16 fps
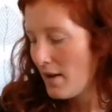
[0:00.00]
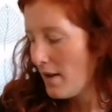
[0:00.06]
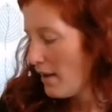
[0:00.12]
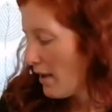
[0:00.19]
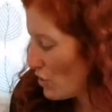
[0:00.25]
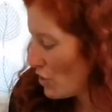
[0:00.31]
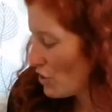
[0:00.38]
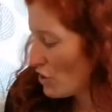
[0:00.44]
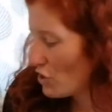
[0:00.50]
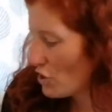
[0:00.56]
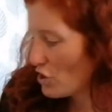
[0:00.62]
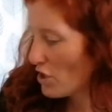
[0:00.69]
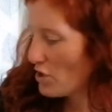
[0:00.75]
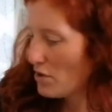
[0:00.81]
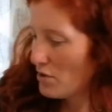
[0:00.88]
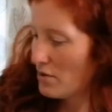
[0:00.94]
But just to
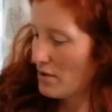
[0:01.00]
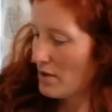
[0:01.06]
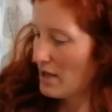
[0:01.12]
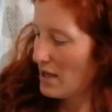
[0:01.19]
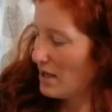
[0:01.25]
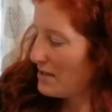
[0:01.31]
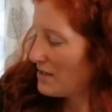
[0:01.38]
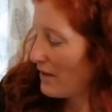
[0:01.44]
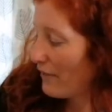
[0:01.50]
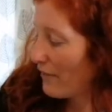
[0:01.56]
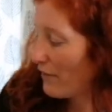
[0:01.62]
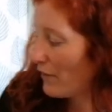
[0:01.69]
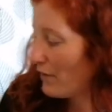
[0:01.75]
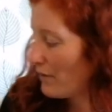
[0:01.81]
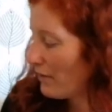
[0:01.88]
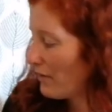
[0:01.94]
show you the
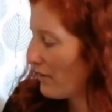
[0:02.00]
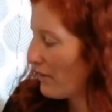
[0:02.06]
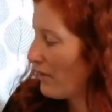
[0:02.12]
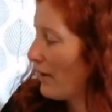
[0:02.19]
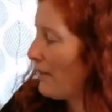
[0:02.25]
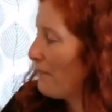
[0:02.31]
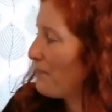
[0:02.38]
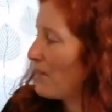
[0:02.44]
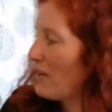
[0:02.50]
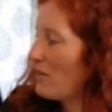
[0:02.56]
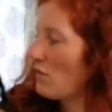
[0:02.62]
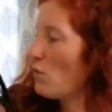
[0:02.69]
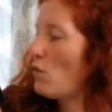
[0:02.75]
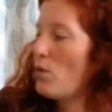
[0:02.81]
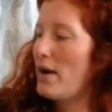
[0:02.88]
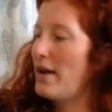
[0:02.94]
difference, it's
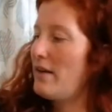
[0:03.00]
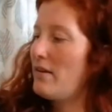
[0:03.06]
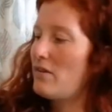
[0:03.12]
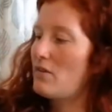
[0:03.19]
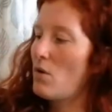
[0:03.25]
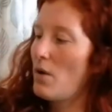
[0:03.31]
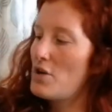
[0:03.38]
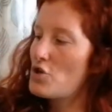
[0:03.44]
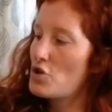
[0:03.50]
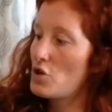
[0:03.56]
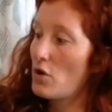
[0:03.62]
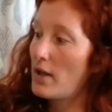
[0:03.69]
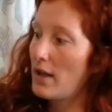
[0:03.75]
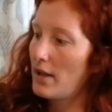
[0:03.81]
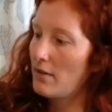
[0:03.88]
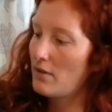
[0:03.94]
always quite
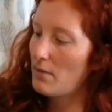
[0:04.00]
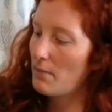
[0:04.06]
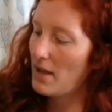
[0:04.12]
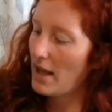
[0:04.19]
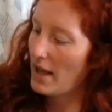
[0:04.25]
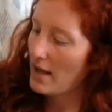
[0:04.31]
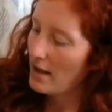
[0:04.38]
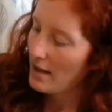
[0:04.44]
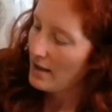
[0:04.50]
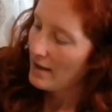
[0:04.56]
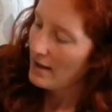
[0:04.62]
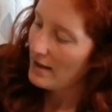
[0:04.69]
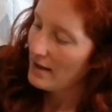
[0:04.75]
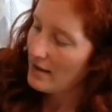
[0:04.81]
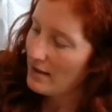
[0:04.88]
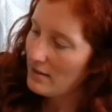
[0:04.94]
shocking to me,
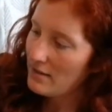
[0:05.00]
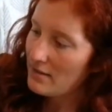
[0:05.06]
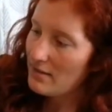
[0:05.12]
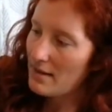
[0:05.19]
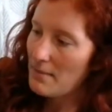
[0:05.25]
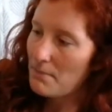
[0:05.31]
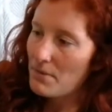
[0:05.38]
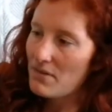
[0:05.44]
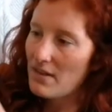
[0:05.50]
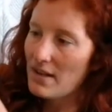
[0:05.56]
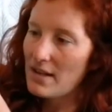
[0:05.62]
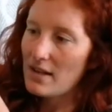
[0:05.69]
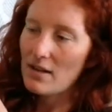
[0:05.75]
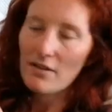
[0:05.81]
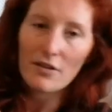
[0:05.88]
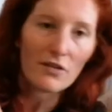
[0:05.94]
is in
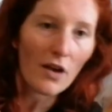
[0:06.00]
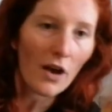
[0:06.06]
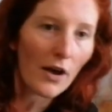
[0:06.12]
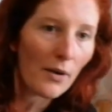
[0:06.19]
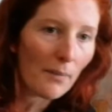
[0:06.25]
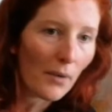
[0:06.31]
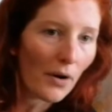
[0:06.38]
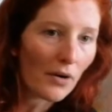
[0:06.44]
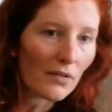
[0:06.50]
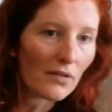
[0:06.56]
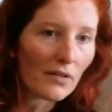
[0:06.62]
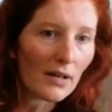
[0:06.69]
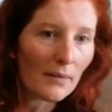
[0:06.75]
particular the toe box.